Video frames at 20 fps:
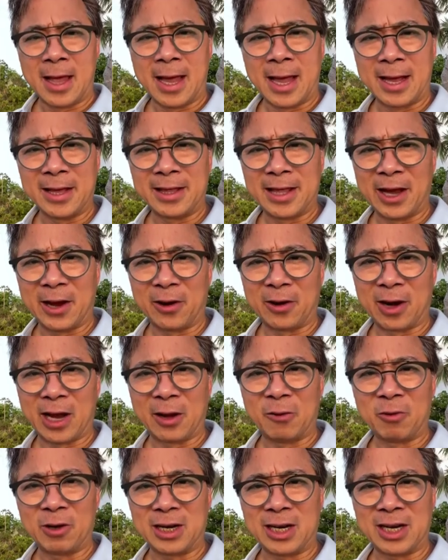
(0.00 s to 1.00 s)
Hey there,
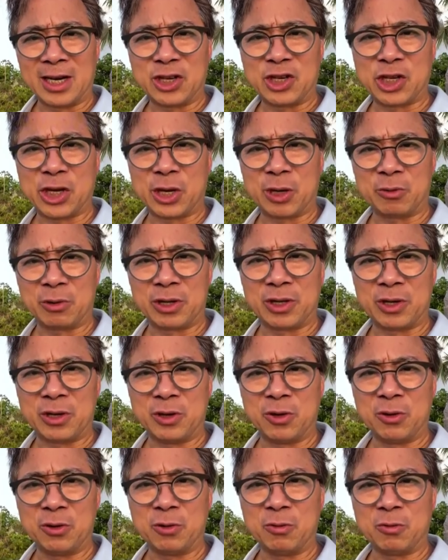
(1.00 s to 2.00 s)
I wanted to share with
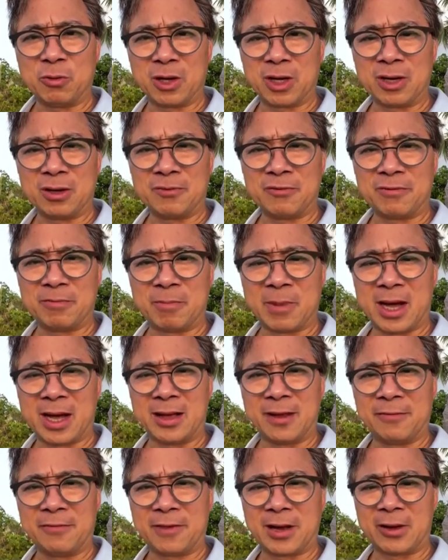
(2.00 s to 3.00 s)
you one of
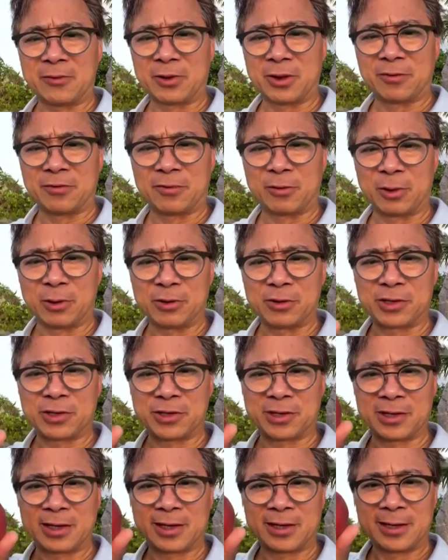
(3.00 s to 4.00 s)
my favorite
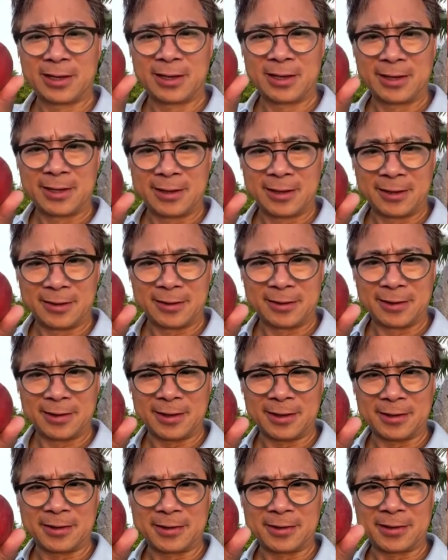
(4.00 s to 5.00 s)
fruits.
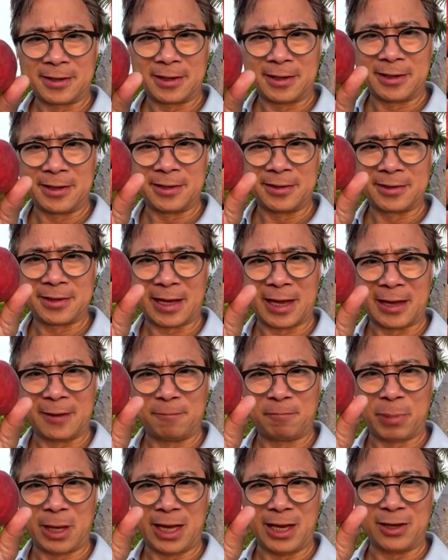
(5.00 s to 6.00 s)
This is
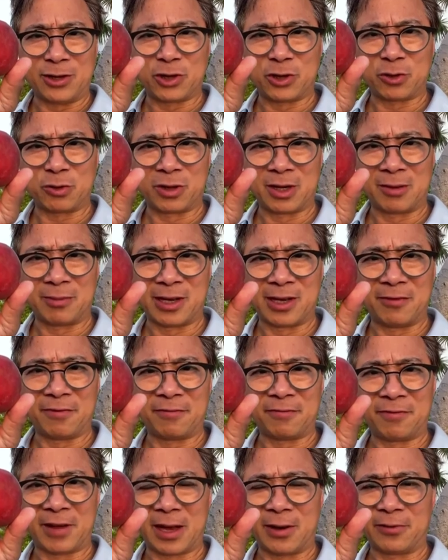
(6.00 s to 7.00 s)
a peach, one of my
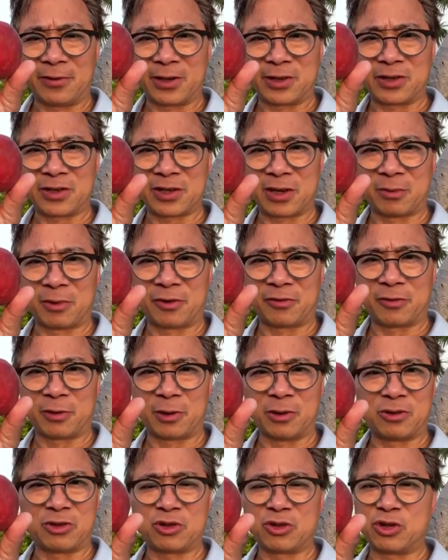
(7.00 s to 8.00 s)
favorite summer
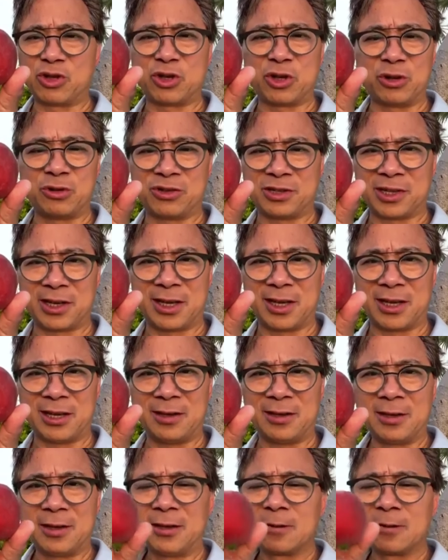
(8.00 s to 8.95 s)
fruits, juicy,